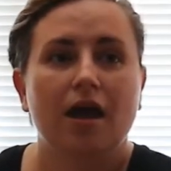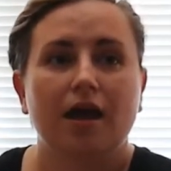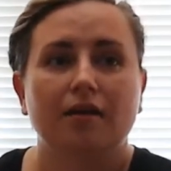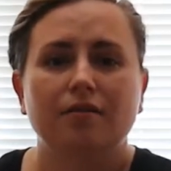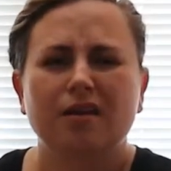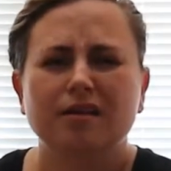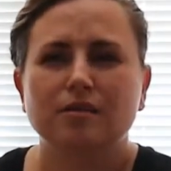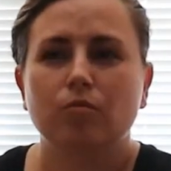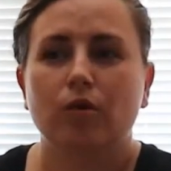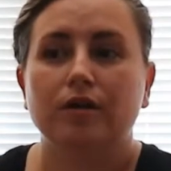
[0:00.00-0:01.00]
And I think it's
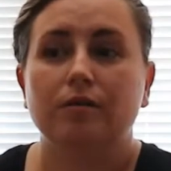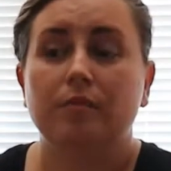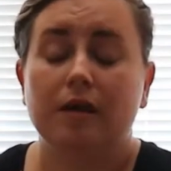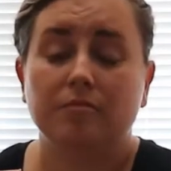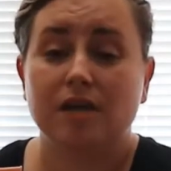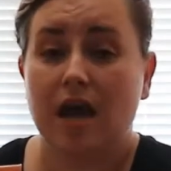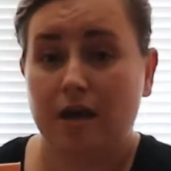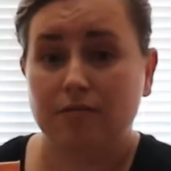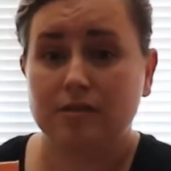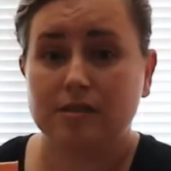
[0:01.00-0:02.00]
important to be able to
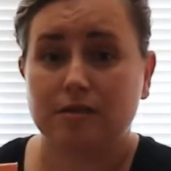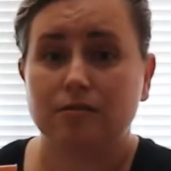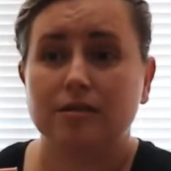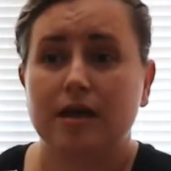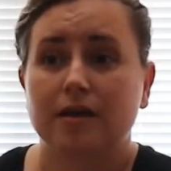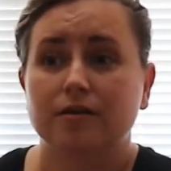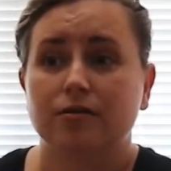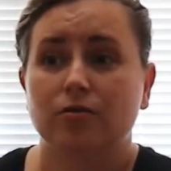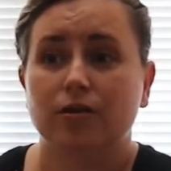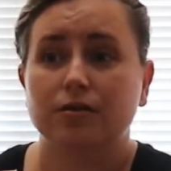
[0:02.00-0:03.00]
have the skill set
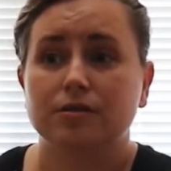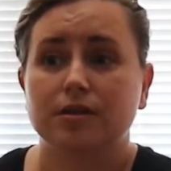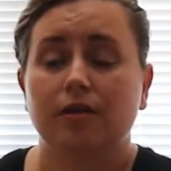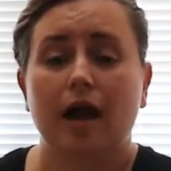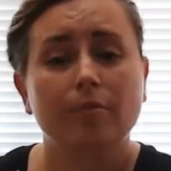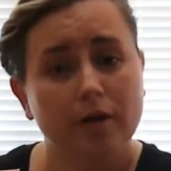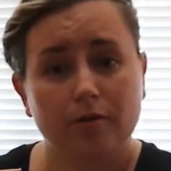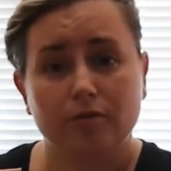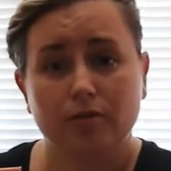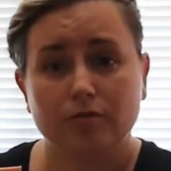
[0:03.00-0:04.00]
in order to collaborate
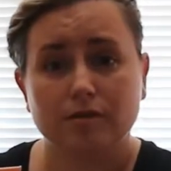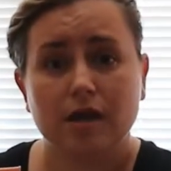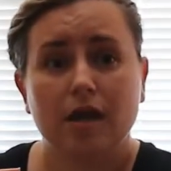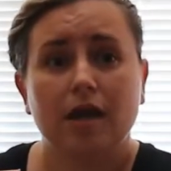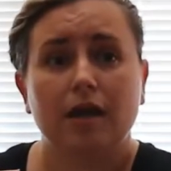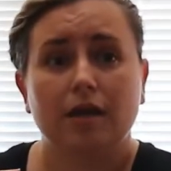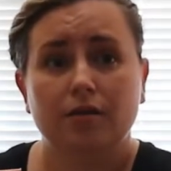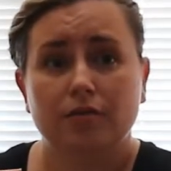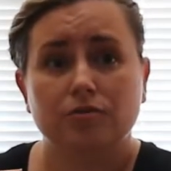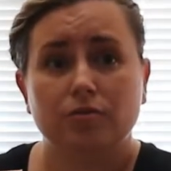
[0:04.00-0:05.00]
with those
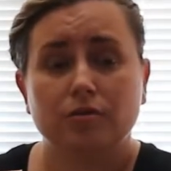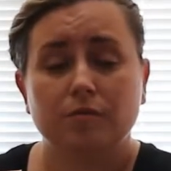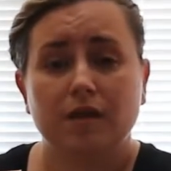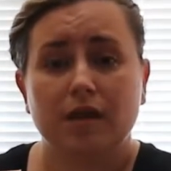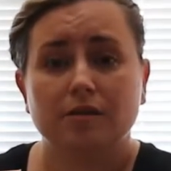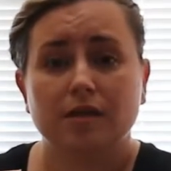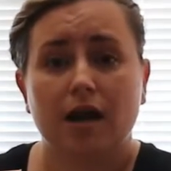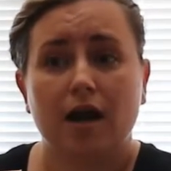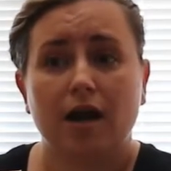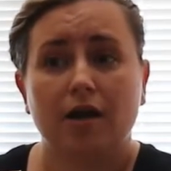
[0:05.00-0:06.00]
individuals, because
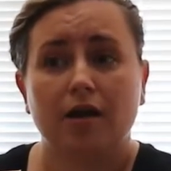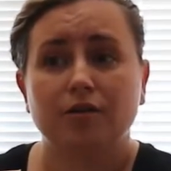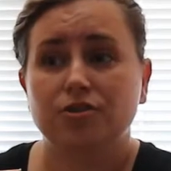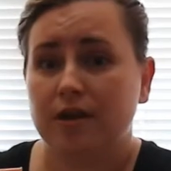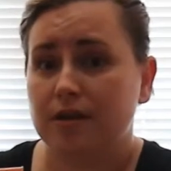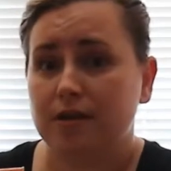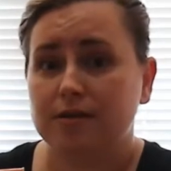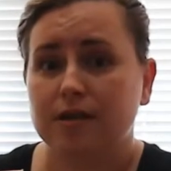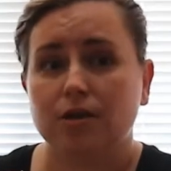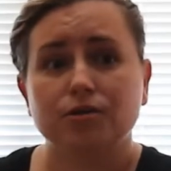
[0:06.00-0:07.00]
our
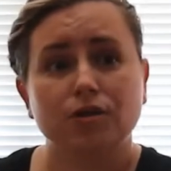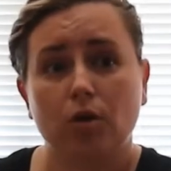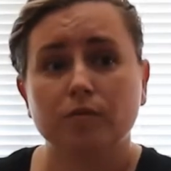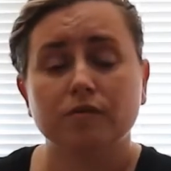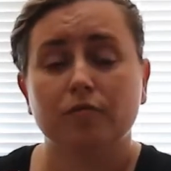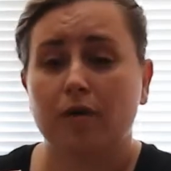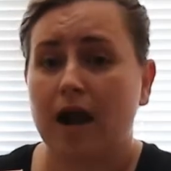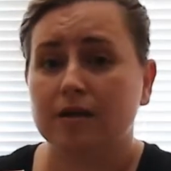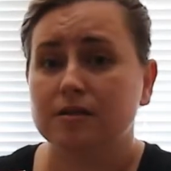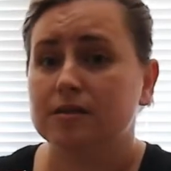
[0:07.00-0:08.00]
agendas and our scopes of
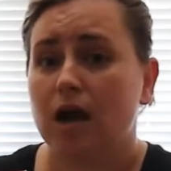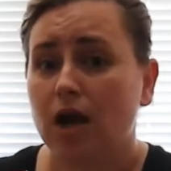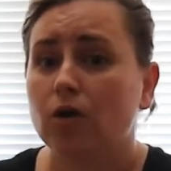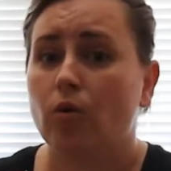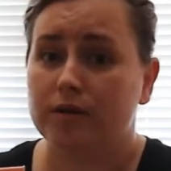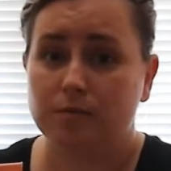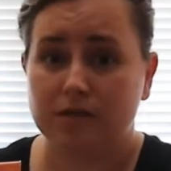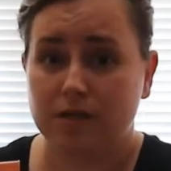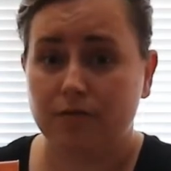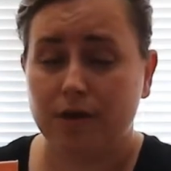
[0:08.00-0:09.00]
practice are going to be
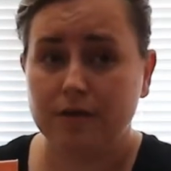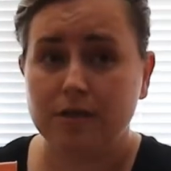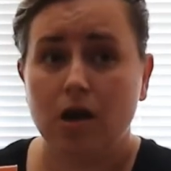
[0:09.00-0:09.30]
different,